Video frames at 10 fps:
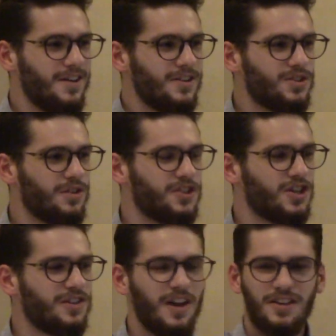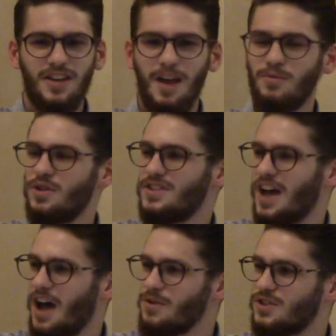So the Shaitan came to his
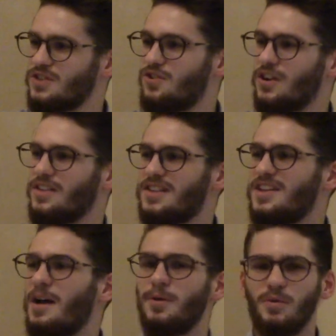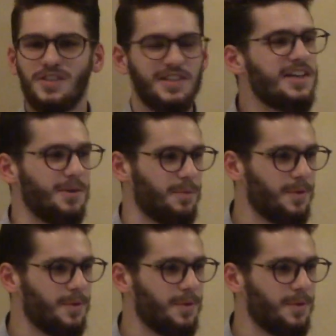house during the time he would sleep.